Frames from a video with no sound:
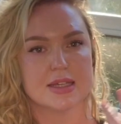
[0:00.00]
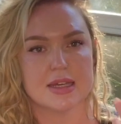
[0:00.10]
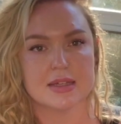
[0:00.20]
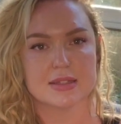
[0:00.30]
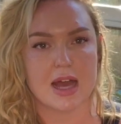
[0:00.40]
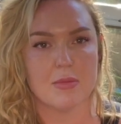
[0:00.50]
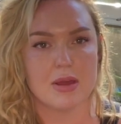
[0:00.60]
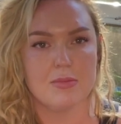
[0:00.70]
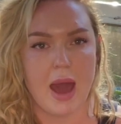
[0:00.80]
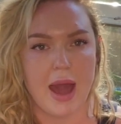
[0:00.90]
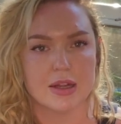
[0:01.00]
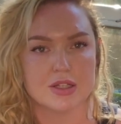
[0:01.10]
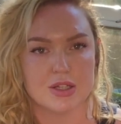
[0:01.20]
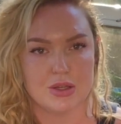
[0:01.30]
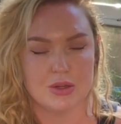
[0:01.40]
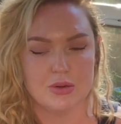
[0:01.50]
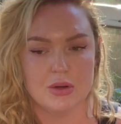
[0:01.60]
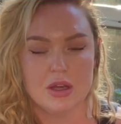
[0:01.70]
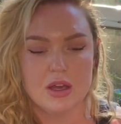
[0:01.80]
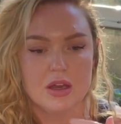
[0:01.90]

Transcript: is coming back to you